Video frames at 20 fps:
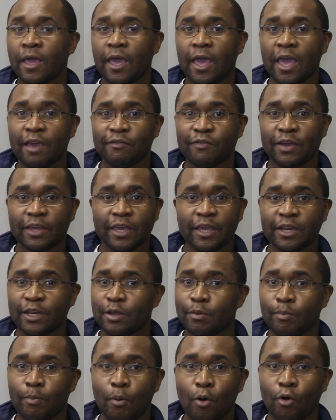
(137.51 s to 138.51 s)
ever
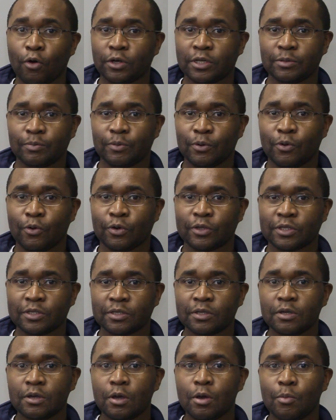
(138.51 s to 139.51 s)
getting bored,
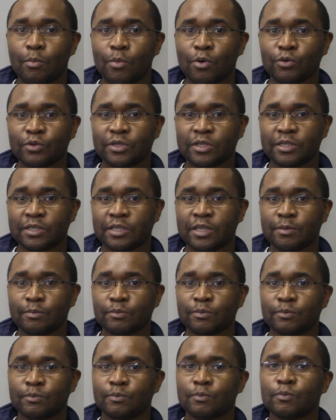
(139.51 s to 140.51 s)
because most
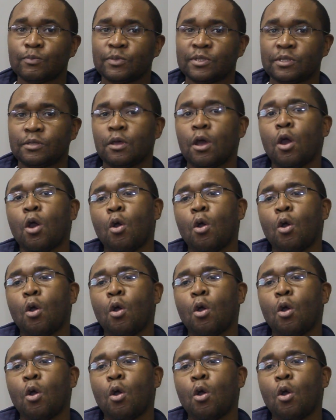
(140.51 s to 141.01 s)
systems